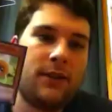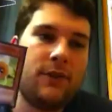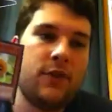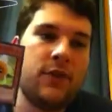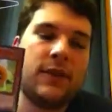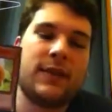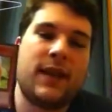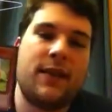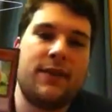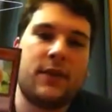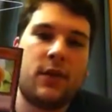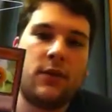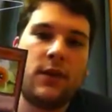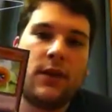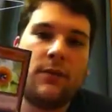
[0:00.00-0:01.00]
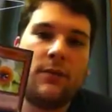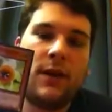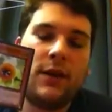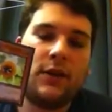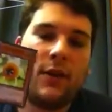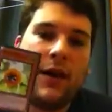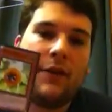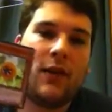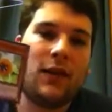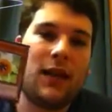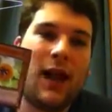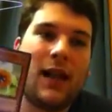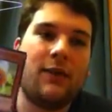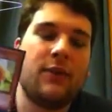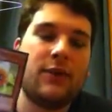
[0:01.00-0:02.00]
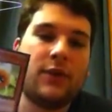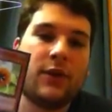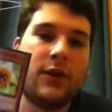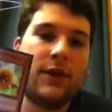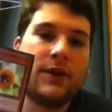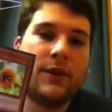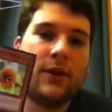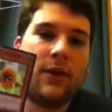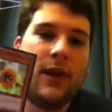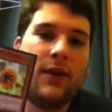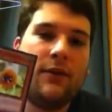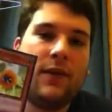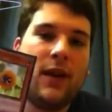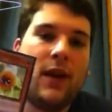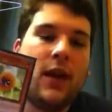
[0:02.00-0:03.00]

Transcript: if you can safe zone him and you have a lot of Naturias in grave,